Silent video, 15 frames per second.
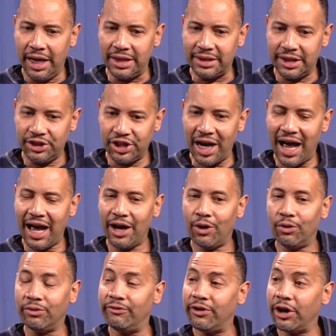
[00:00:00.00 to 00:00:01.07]
as a
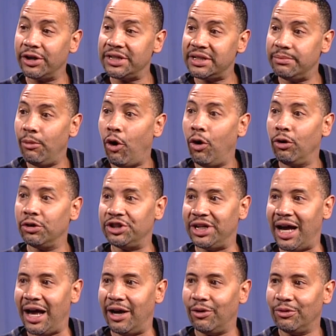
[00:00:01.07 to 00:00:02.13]
child, very small
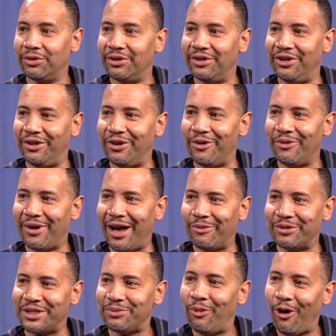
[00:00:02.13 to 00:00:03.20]
child. Mm -hmm. You know, I
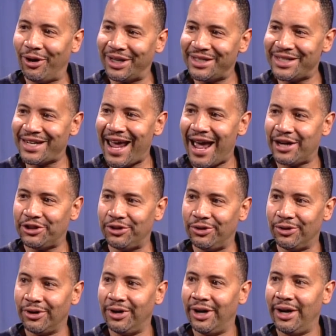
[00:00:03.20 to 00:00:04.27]
was small in
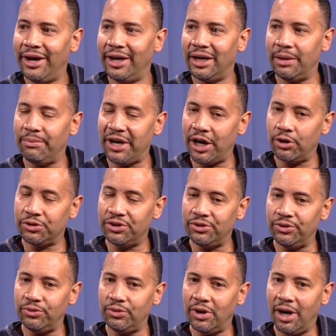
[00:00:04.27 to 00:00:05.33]
stature compared to
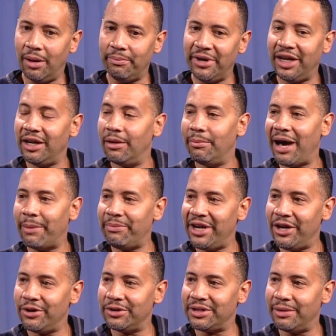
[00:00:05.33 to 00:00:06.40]
uh, many of my
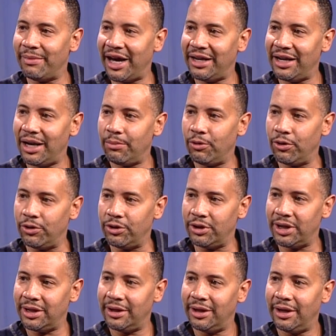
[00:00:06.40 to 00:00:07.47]
peers in my
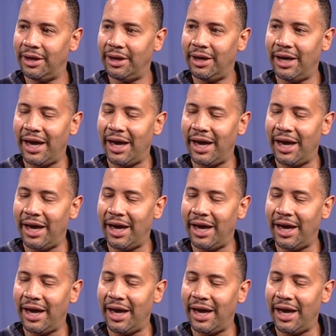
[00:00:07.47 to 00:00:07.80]
neighborhood. Okay.